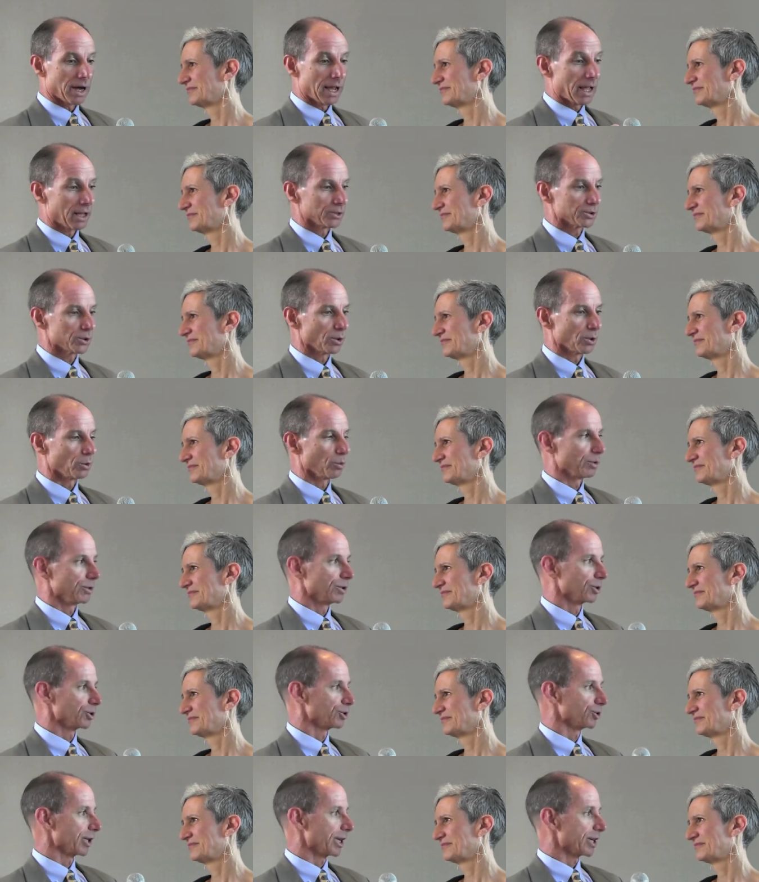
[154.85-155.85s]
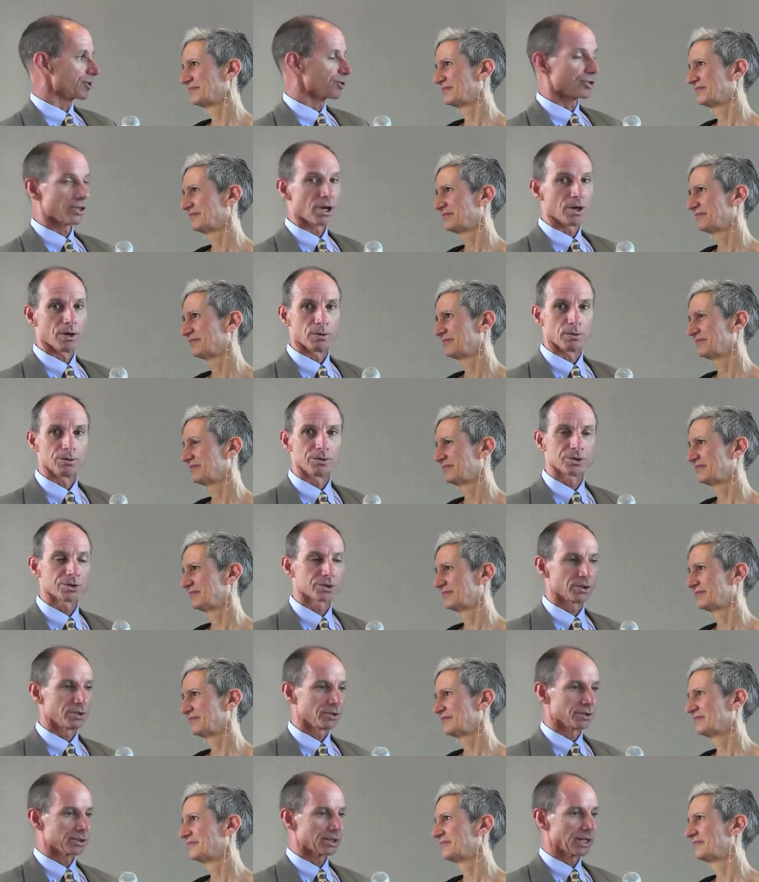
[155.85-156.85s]
Speaker 1: my household, there's like zones.
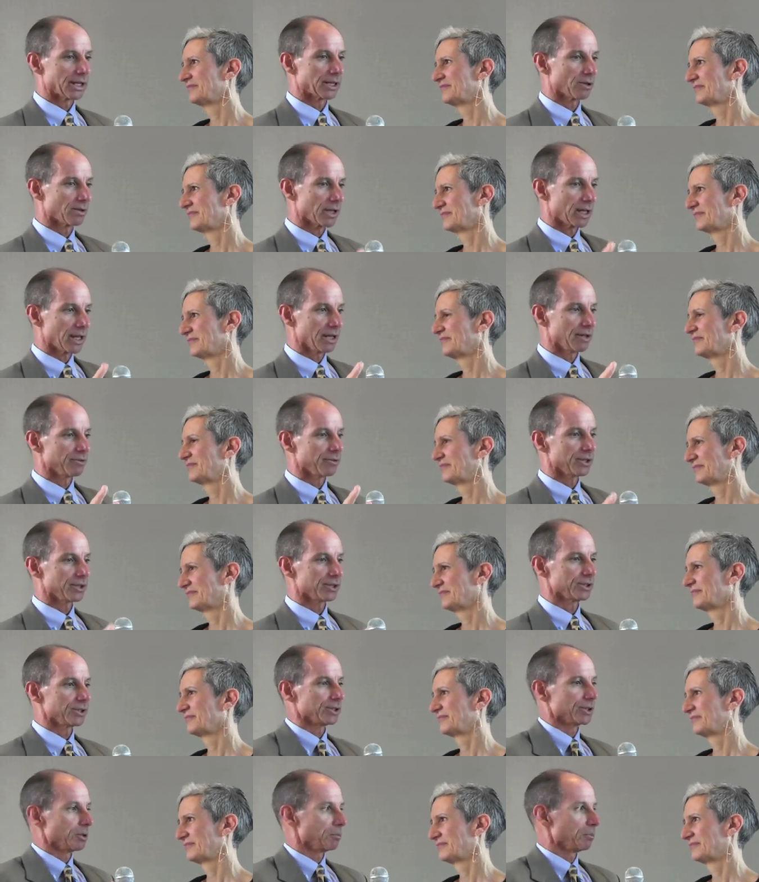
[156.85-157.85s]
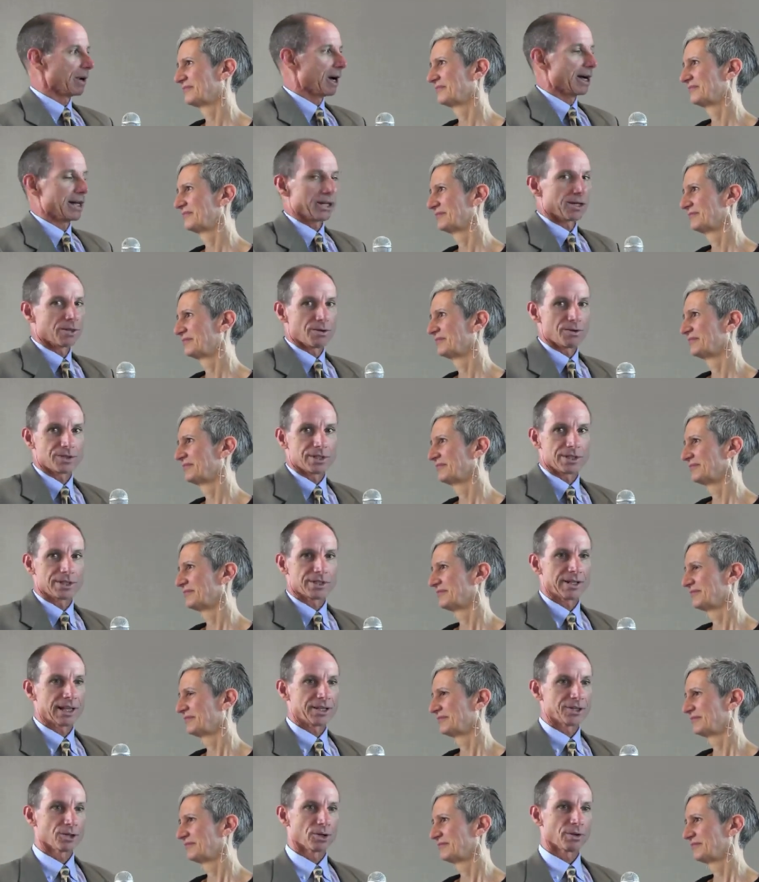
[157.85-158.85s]
So there's like, okay, if this isn't mine, it goes into
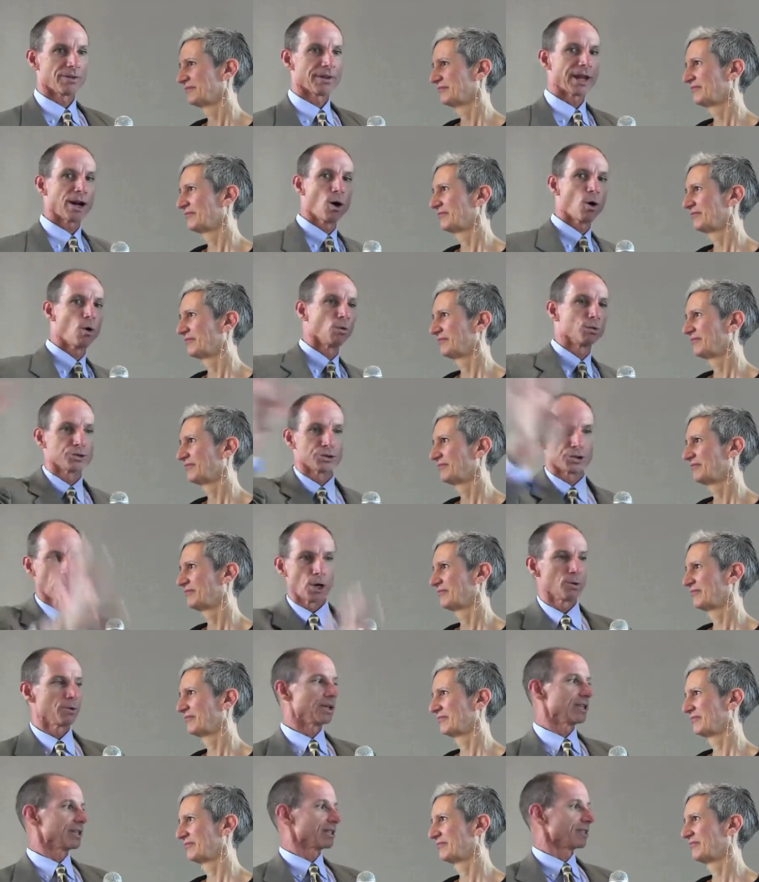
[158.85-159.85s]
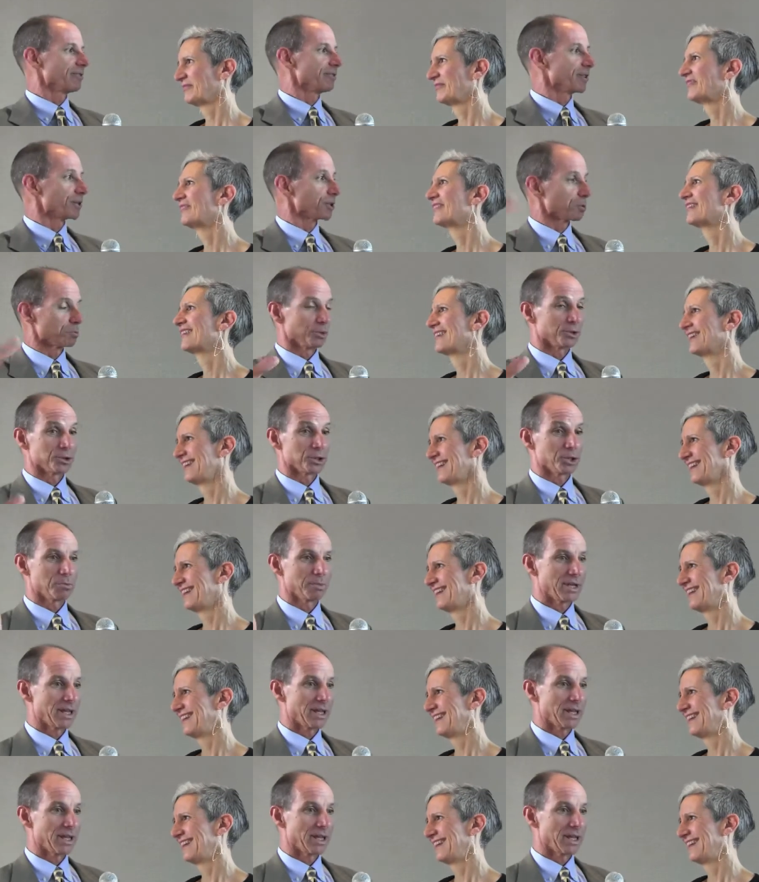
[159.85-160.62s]
that zone, and that whole zone is invisible to